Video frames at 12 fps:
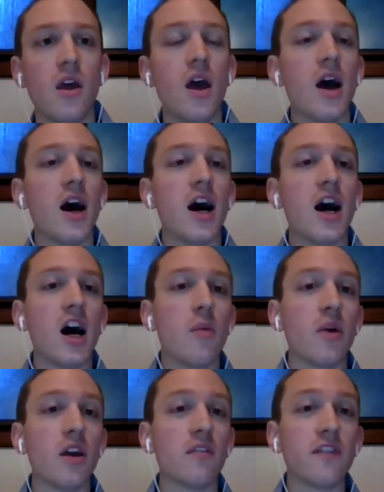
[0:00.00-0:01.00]

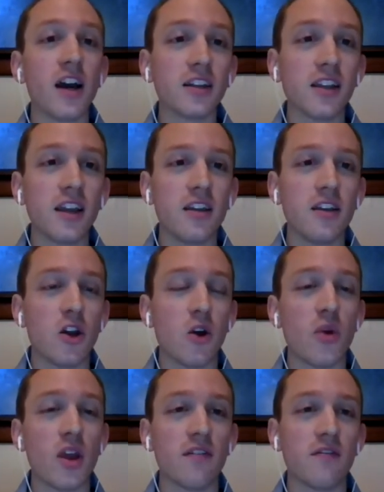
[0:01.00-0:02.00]
And finally,
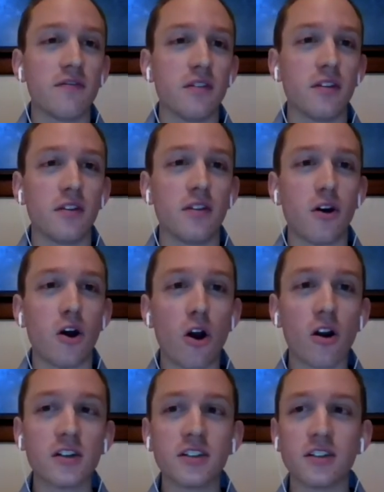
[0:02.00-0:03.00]
we have the
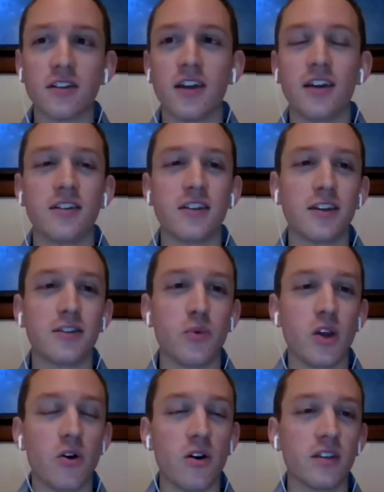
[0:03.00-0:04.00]
heart, and as
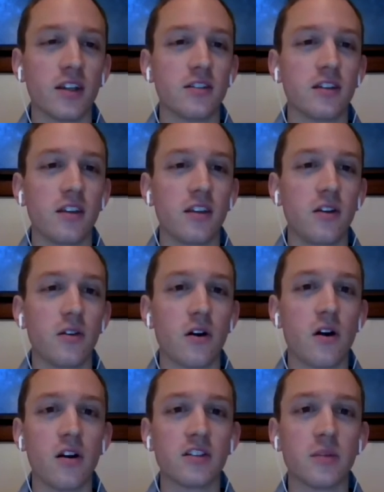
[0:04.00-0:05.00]
we always like to say, the
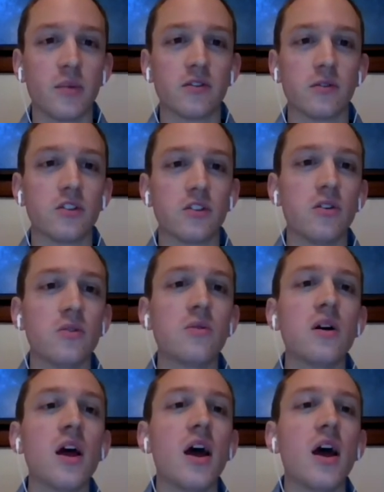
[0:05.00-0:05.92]
heart is a muscle too.